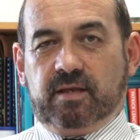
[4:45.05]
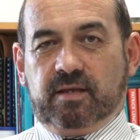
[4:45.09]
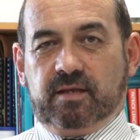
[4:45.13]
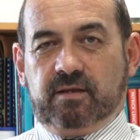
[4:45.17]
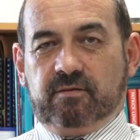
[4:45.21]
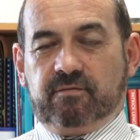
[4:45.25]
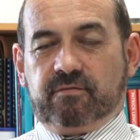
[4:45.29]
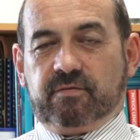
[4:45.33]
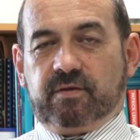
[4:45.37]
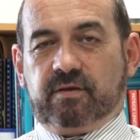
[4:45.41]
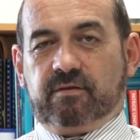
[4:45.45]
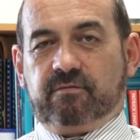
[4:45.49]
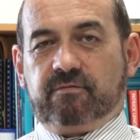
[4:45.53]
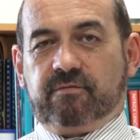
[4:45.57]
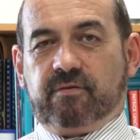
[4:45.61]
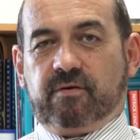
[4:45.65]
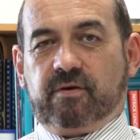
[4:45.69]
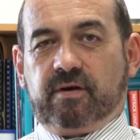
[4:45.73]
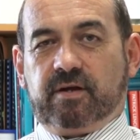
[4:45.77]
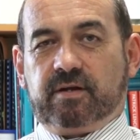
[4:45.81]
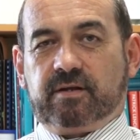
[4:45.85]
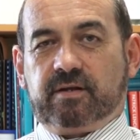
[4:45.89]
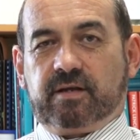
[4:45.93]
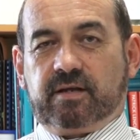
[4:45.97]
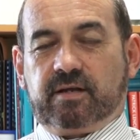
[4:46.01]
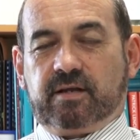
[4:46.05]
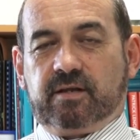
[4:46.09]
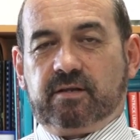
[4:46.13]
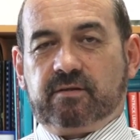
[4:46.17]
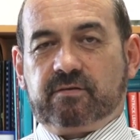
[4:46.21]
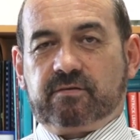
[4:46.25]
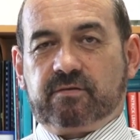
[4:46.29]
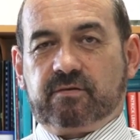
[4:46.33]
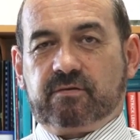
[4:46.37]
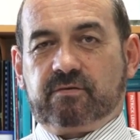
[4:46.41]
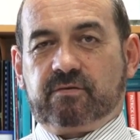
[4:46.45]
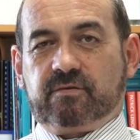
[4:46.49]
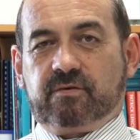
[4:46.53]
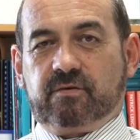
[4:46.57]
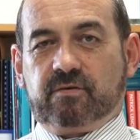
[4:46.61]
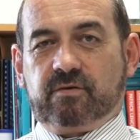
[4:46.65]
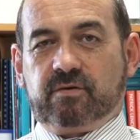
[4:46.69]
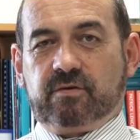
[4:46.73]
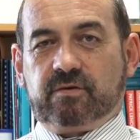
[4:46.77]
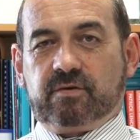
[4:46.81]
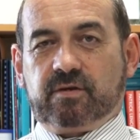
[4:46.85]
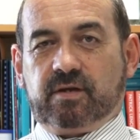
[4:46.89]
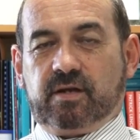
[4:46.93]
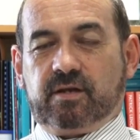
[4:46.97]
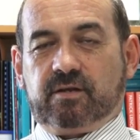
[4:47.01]
If they find against the
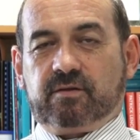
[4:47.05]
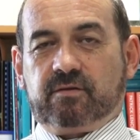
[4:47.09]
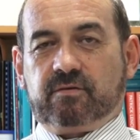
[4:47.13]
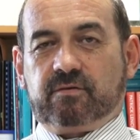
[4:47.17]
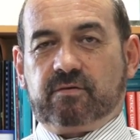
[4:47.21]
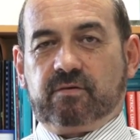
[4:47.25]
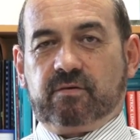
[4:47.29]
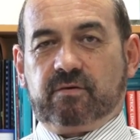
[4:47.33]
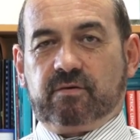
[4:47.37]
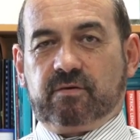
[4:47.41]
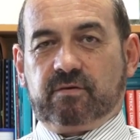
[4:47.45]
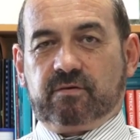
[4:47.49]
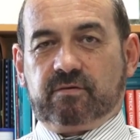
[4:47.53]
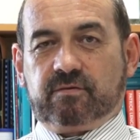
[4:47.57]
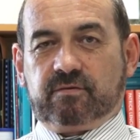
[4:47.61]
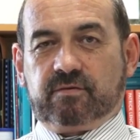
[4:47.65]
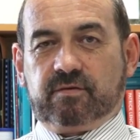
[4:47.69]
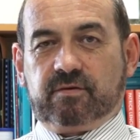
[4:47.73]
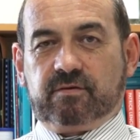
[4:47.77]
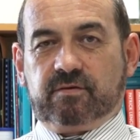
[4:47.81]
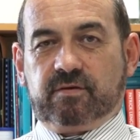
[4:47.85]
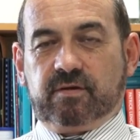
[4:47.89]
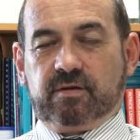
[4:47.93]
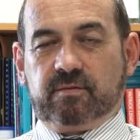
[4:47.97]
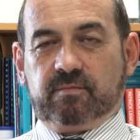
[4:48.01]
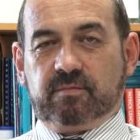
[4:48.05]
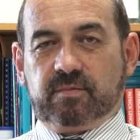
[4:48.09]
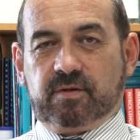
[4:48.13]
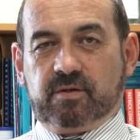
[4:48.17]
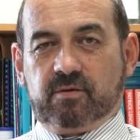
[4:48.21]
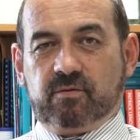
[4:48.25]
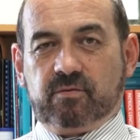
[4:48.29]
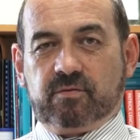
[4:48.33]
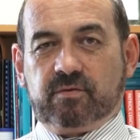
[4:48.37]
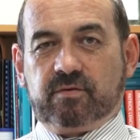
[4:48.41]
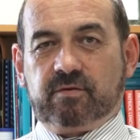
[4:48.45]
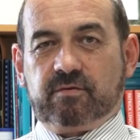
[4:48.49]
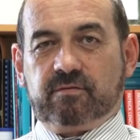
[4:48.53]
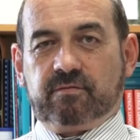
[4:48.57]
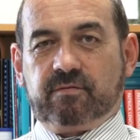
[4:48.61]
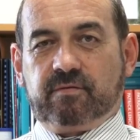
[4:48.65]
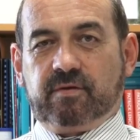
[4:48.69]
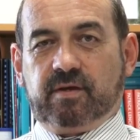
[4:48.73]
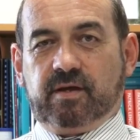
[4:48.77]
student and the student is deemed guilty